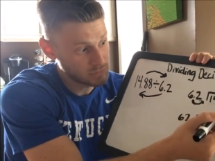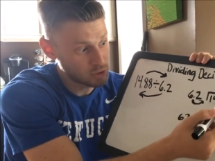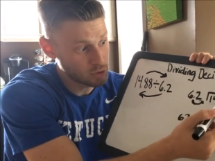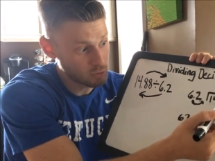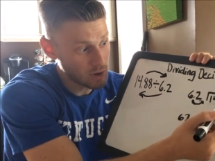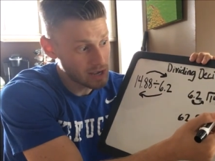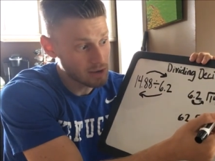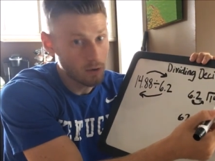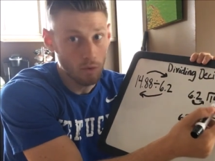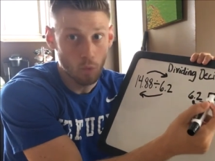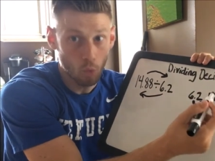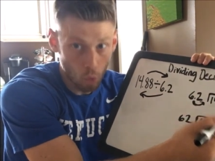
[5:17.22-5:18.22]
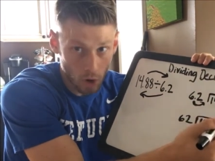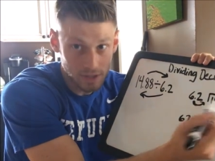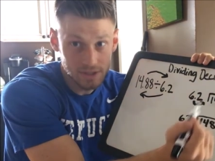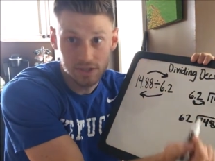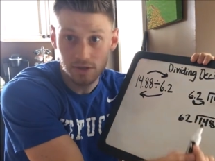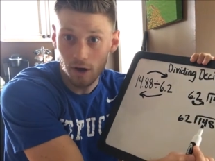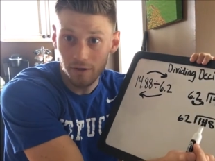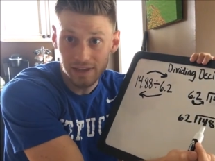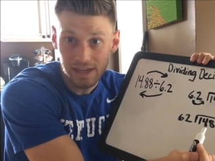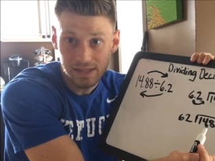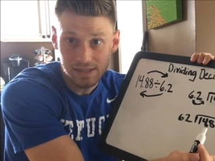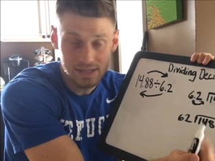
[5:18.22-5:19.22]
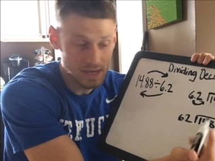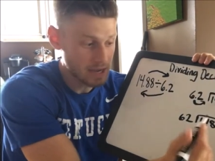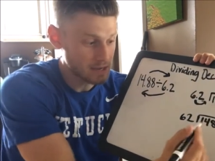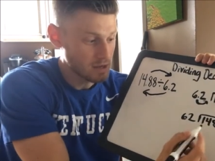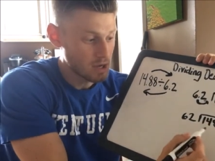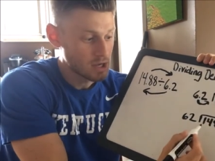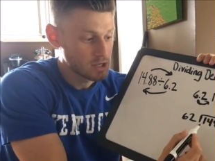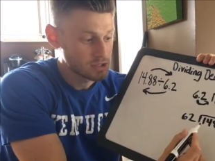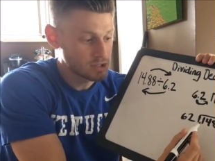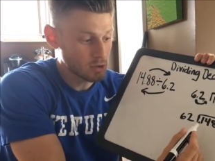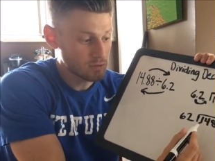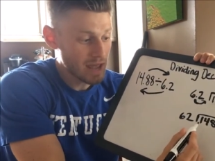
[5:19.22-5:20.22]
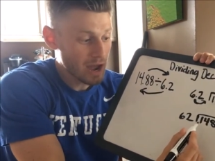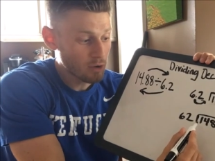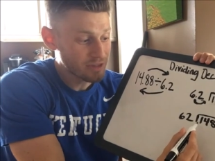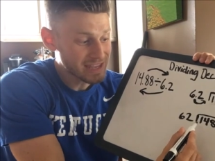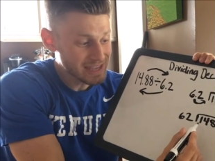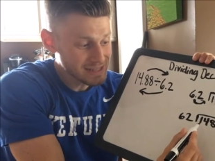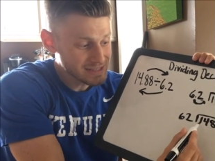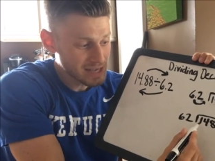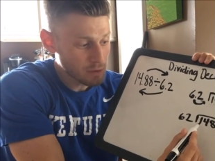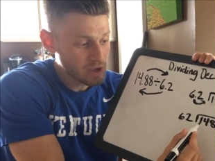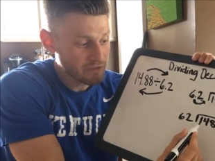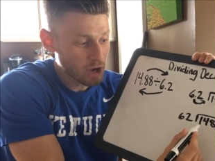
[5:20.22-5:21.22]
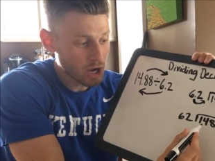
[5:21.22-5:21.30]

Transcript: to the right once on the inside. So now on the inside, we have